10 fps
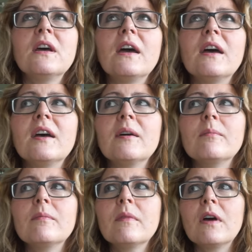
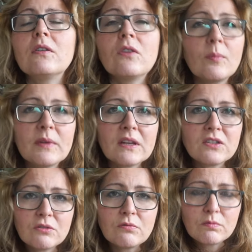um, and normally I
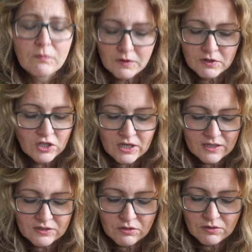do follow
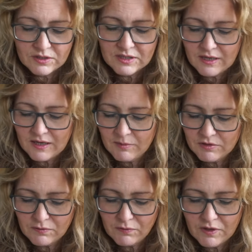charts all the time. I
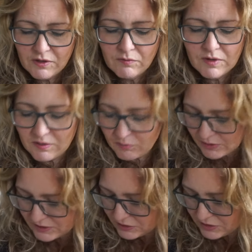don't follow the written,
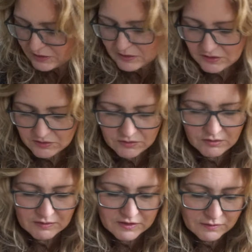but I just, I don't know,
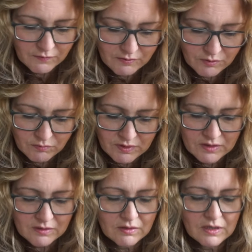I just found the
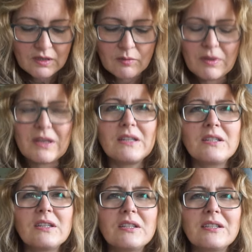written a little bit
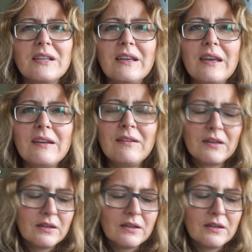easier to sink in.